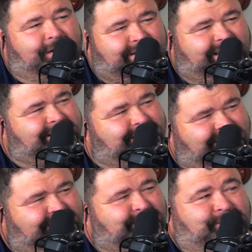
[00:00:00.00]
if I have to get on there
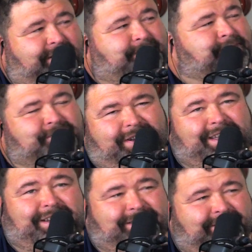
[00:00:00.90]
and do some vegetable
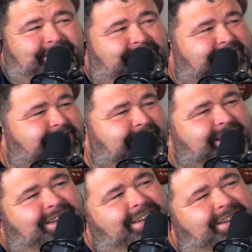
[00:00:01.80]
videos.
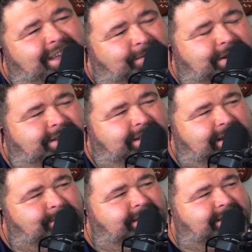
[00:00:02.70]
Well, I'll be
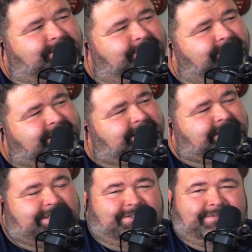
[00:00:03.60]
slamming stuff
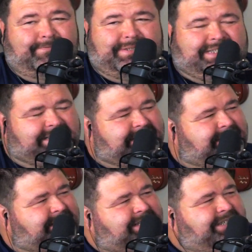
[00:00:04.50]
around, talking with my
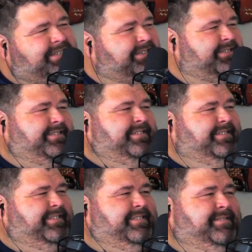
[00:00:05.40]
teeth tight, and
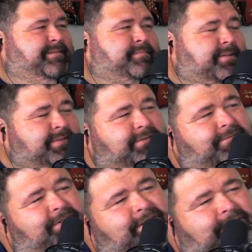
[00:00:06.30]
probably
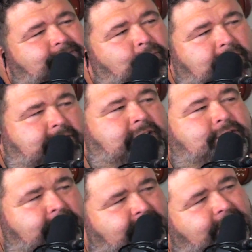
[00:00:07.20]
a whiskey
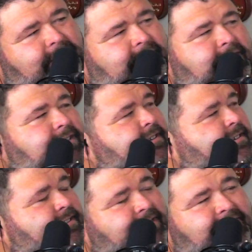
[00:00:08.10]
drink right there
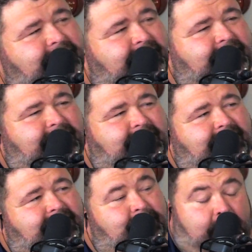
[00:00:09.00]
too.
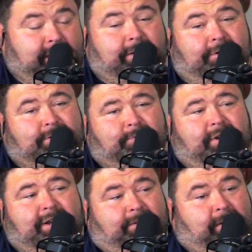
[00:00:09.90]
Today, maybe I'll lose some
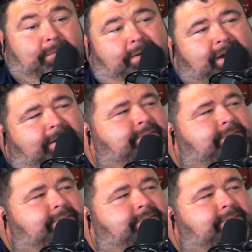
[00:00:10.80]
weight. Everybody be